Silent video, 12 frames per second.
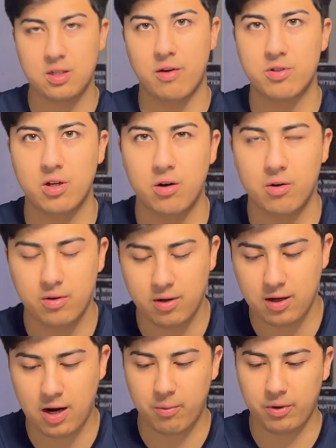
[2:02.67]
stuff, so
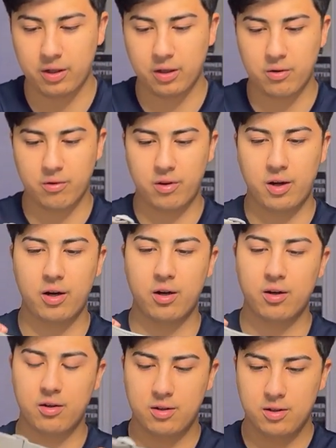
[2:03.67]
I'm not really gonna go
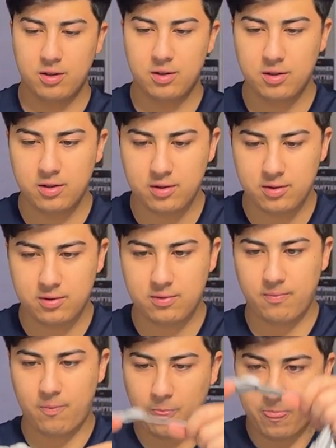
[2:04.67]
there.
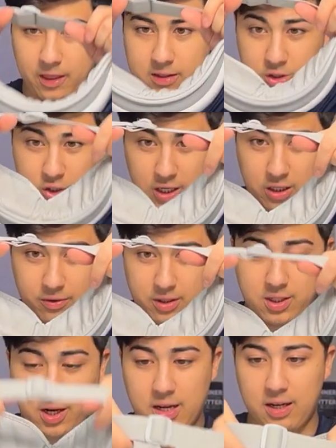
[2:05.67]
Let's check out the
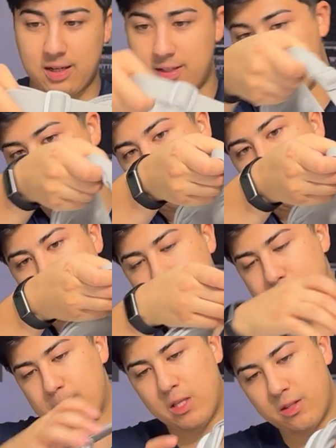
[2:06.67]
tightness.
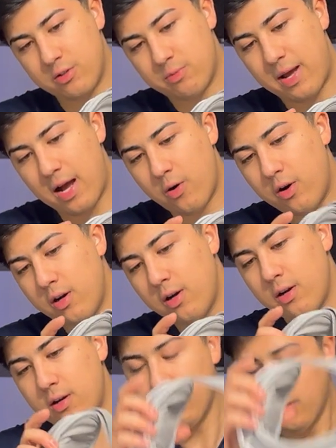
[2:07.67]
There's power.